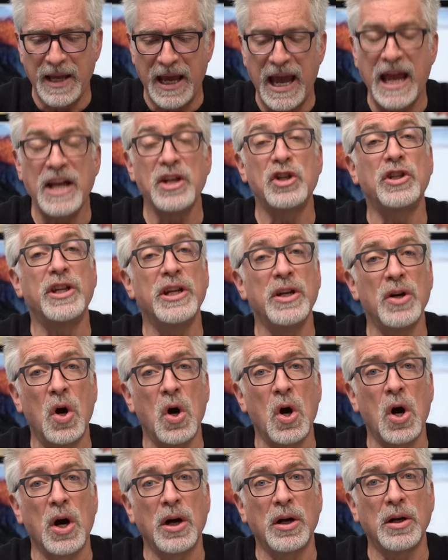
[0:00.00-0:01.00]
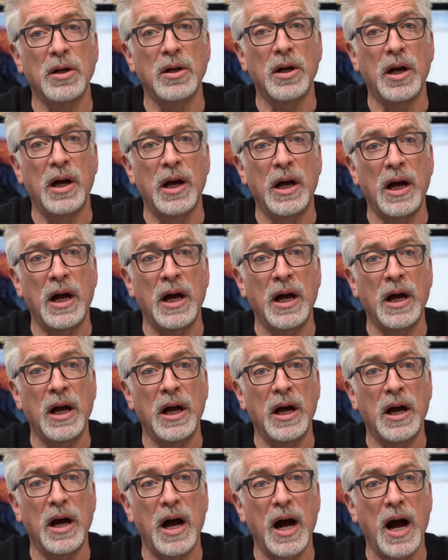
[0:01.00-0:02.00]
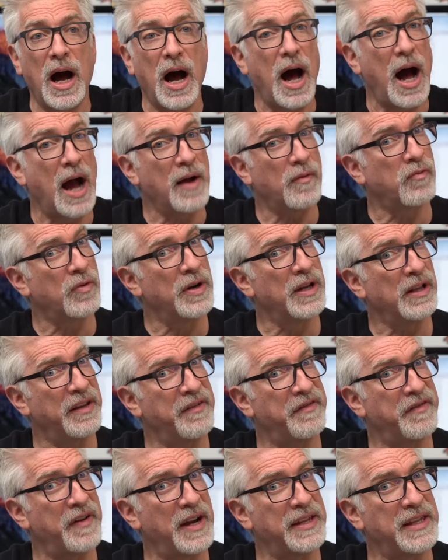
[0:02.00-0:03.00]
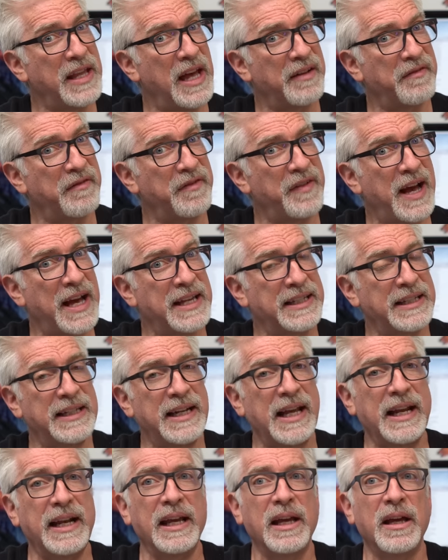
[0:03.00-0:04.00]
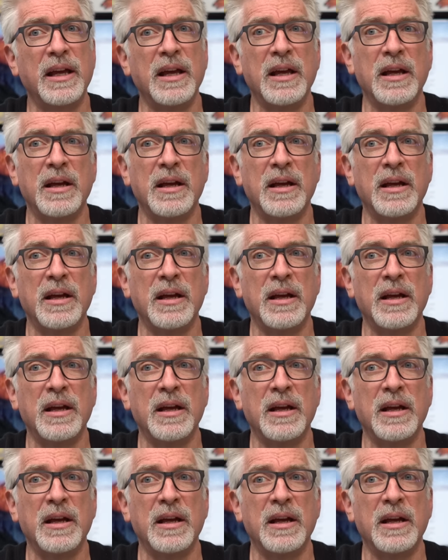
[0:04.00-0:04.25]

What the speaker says: HDR, I really find that fascinating.